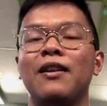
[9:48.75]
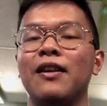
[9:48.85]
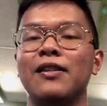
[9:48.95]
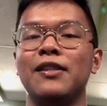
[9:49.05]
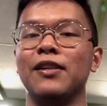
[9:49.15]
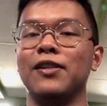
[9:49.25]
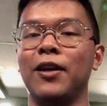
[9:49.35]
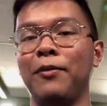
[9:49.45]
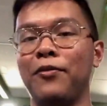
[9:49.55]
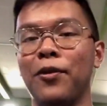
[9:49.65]
let's say a
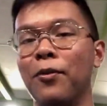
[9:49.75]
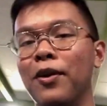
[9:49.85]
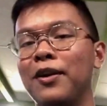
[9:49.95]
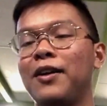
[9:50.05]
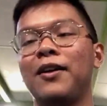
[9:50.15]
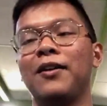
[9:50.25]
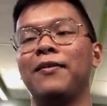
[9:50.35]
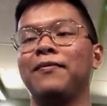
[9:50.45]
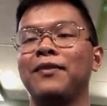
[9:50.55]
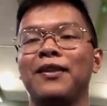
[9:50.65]
cigarette before work.
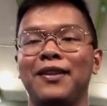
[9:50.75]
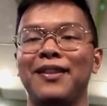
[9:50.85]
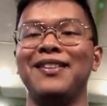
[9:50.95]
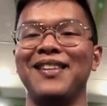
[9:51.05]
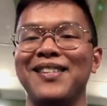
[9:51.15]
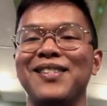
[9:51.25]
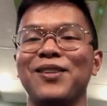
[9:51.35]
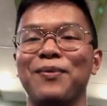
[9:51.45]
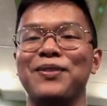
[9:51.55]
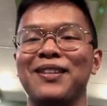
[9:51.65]
This is your
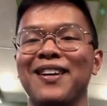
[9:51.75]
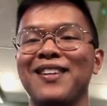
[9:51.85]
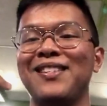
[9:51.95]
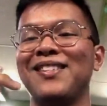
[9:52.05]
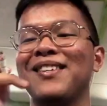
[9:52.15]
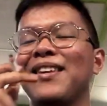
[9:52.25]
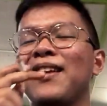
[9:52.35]
option, guys.